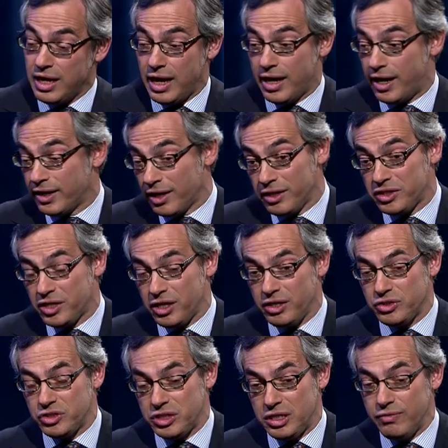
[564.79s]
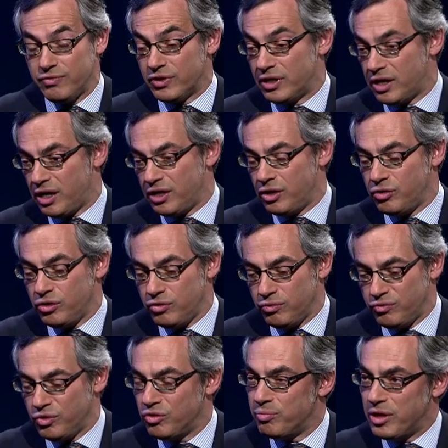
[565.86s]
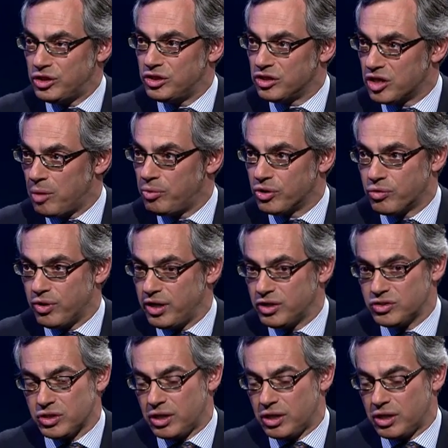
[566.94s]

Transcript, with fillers: And I got to tell you, Steve, uh, I know you've, you've mentioned a couple of critics.